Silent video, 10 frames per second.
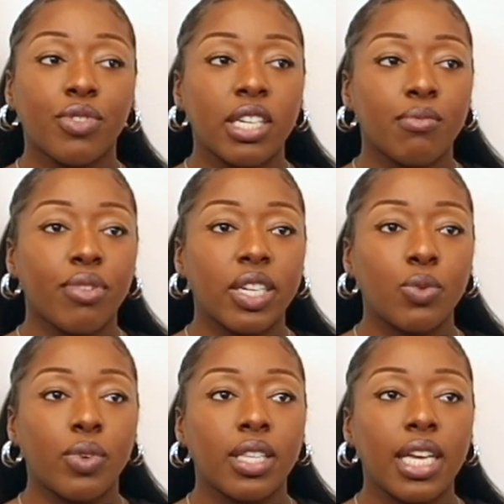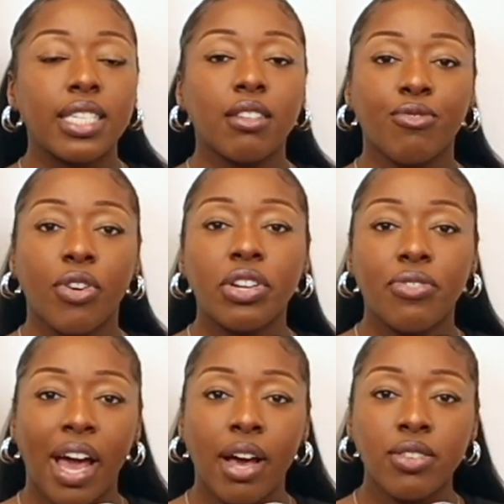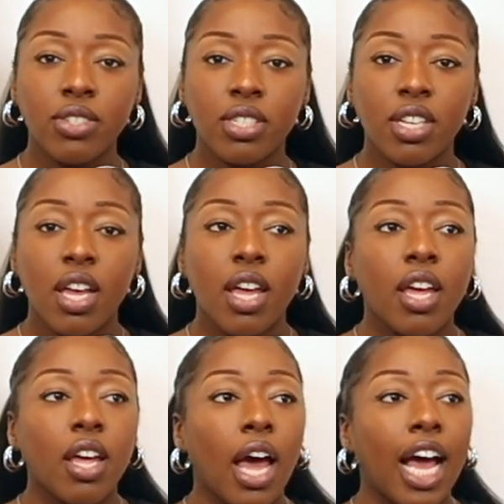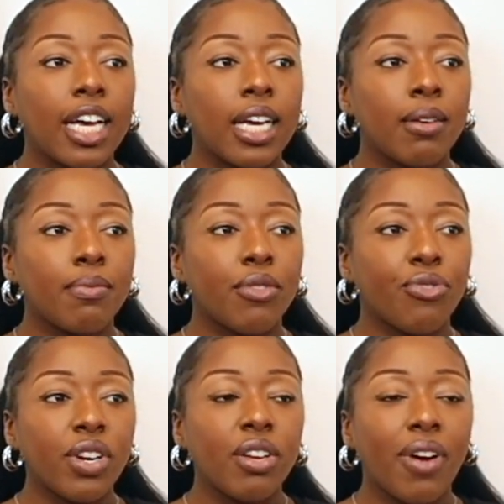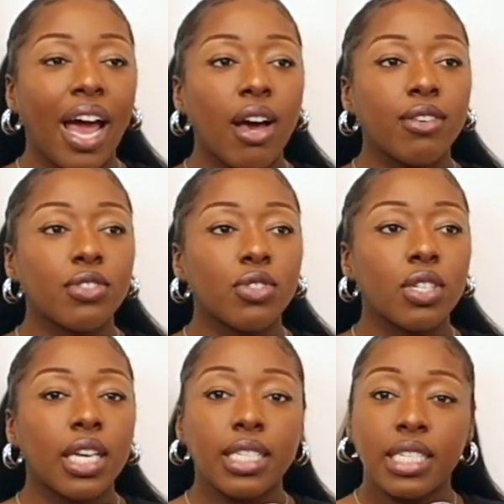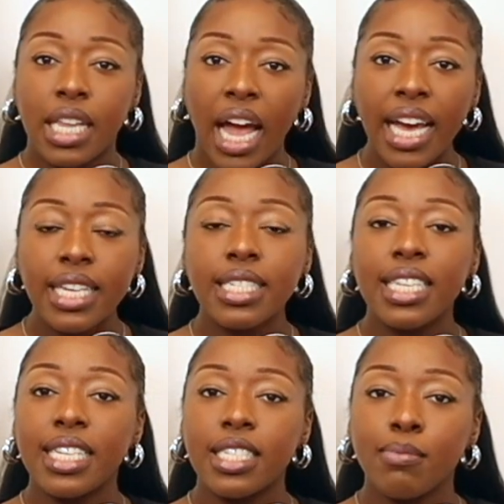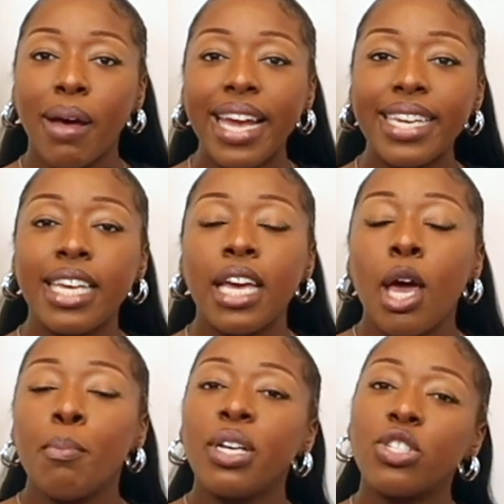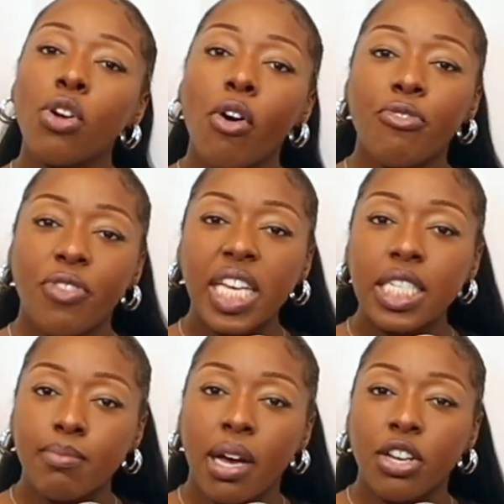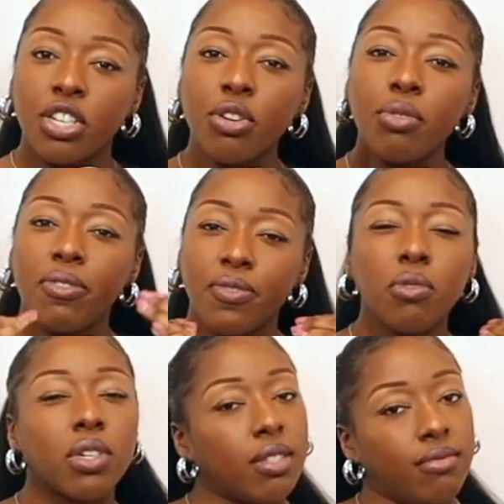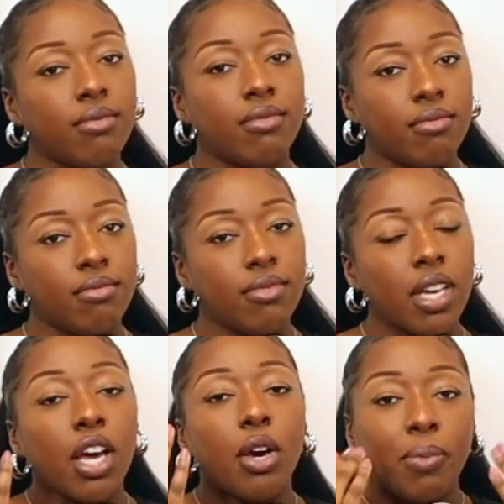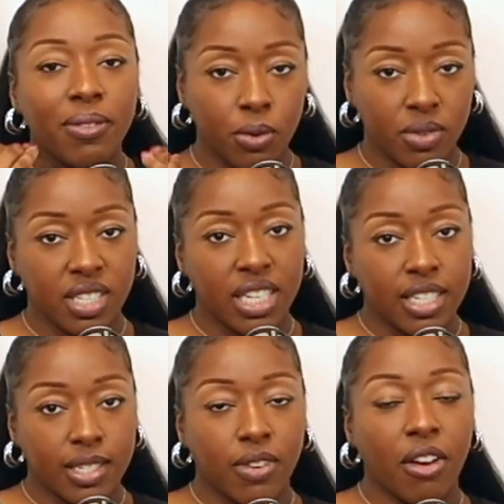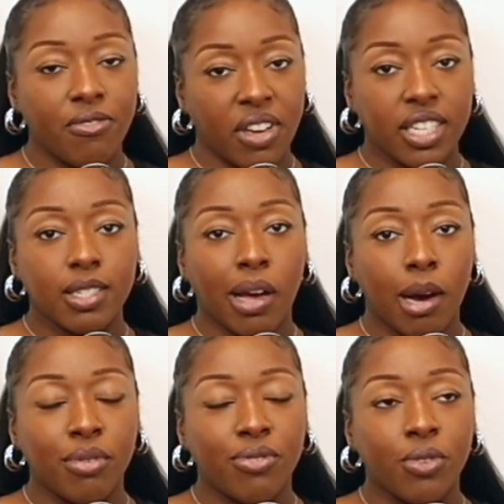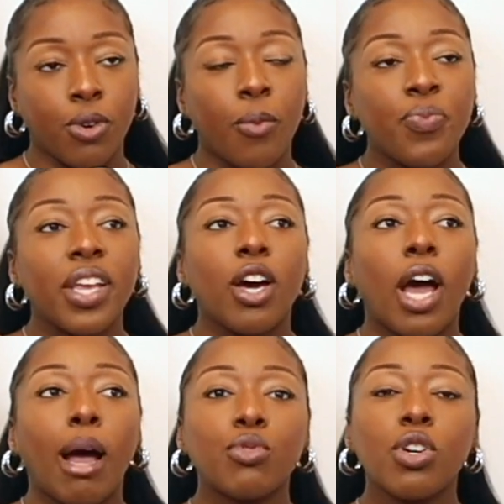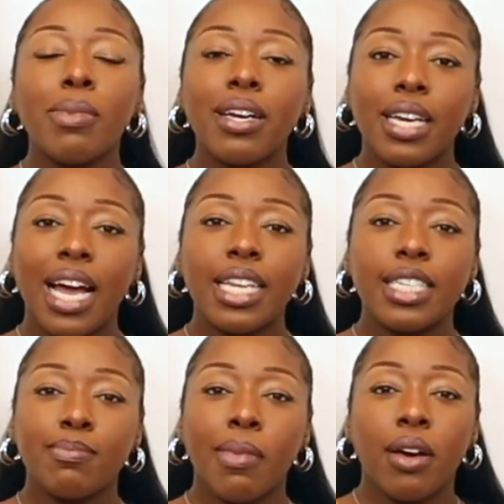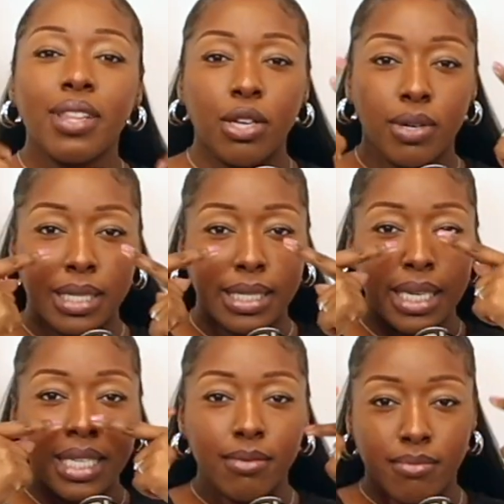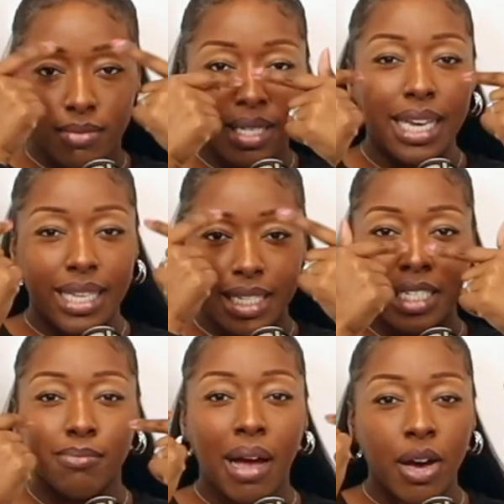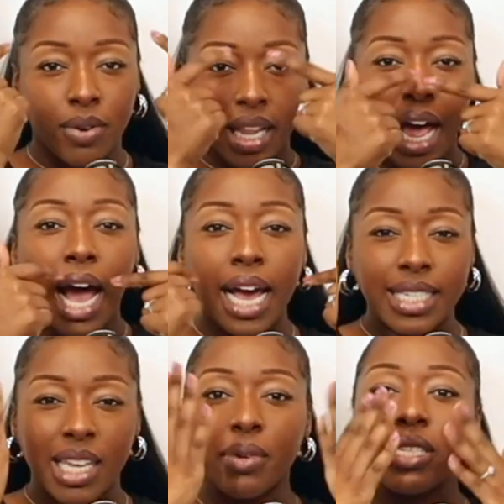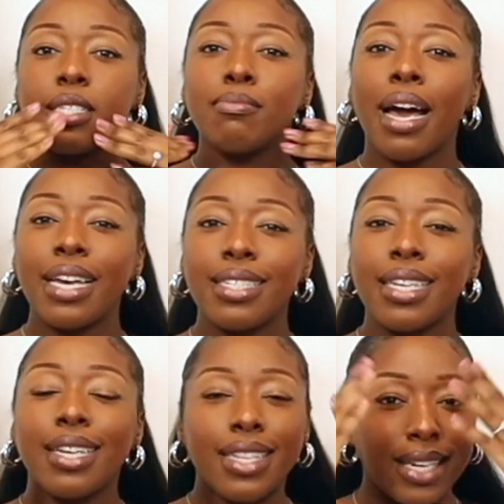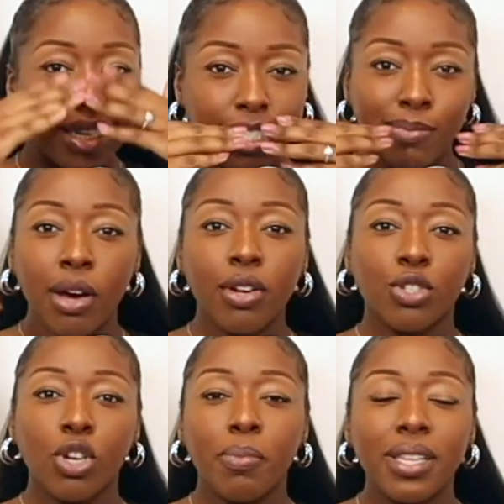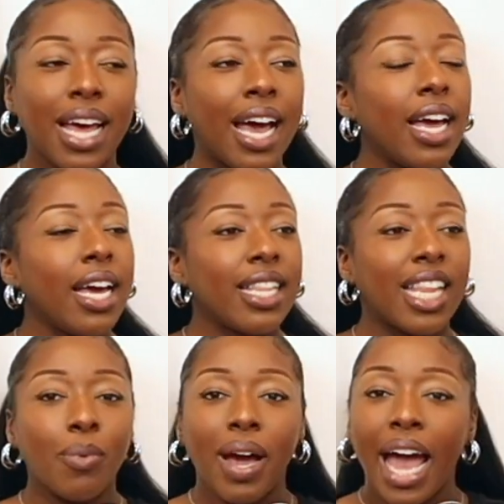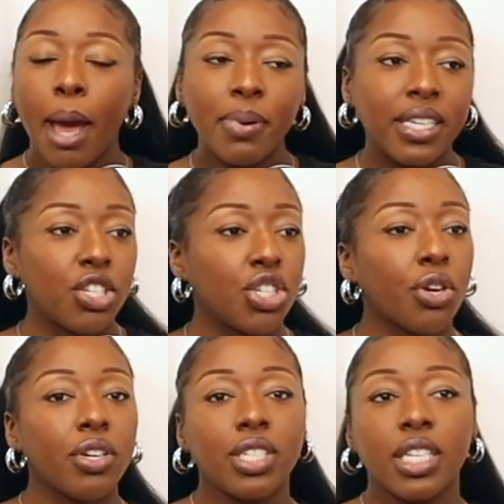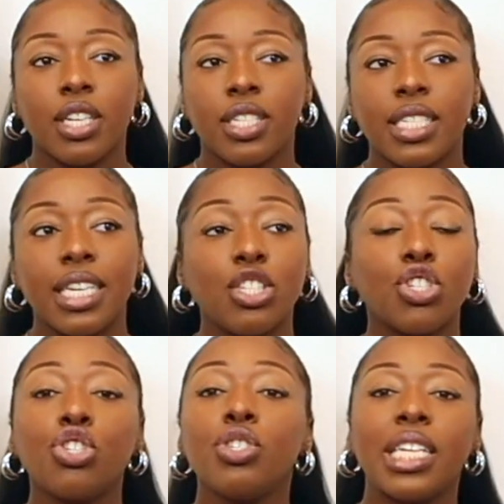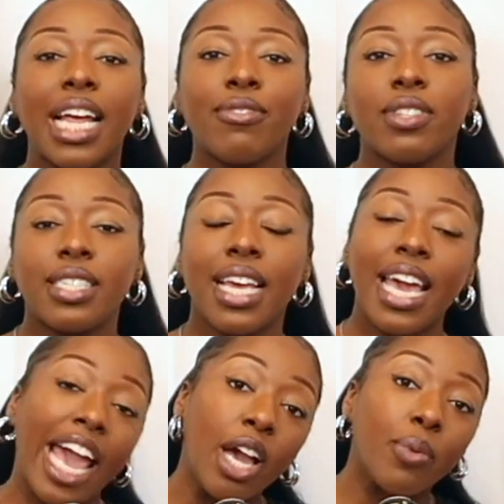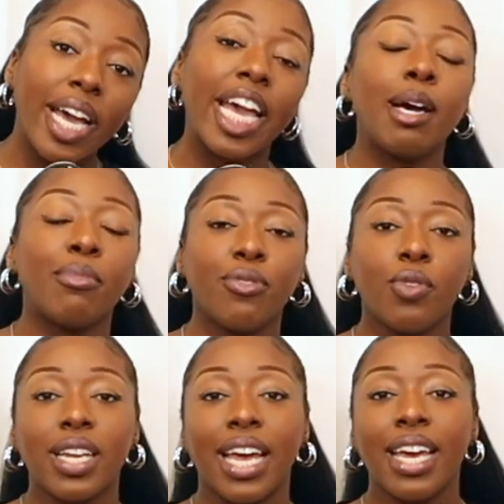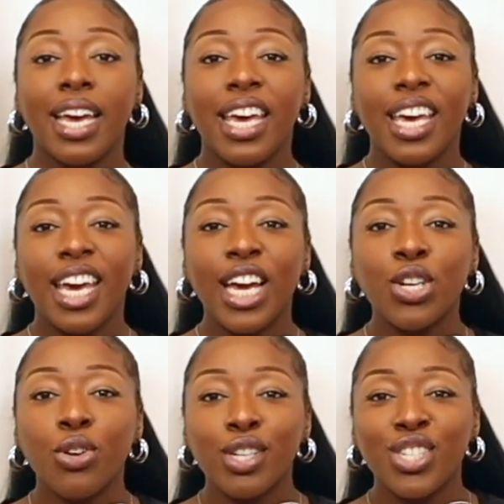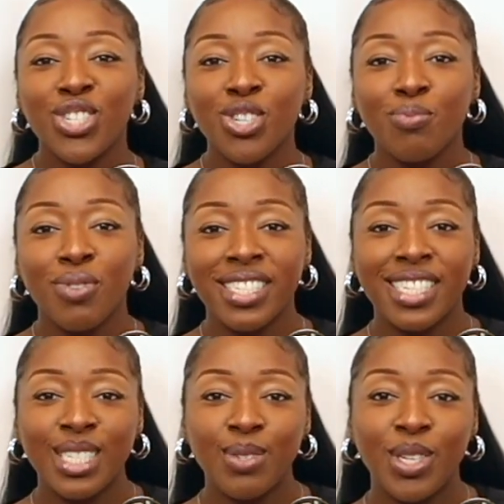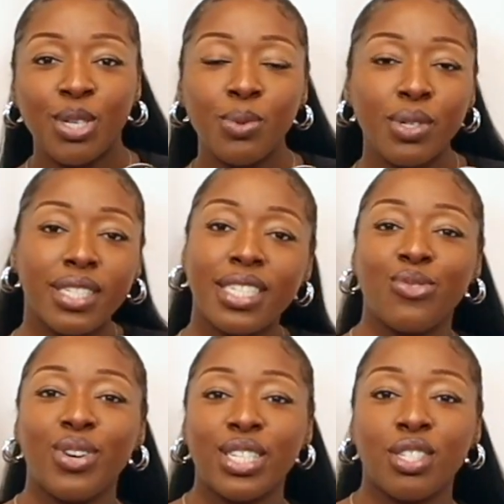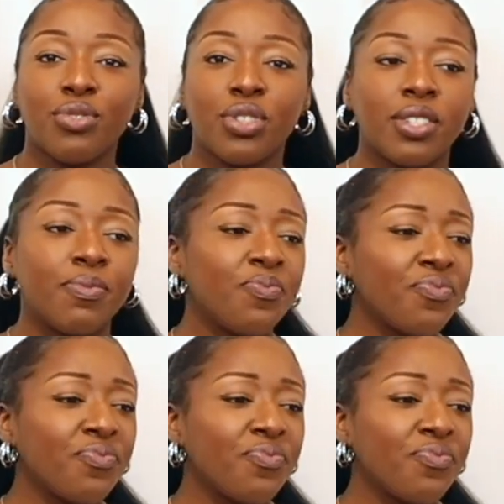really impressed with is the front of house. The front of house is nice. They're smiley, but it's not a fake smile. You know, we've all seen a fake smile before. I'm talking about the kind of smile that you could see the smile in the eyes. They were smizing and then they smiled on top of that. They were happy to show you to your seats. You didn't have to say, hey, we're here before they acknowledged your presence when you walked into the restaurant.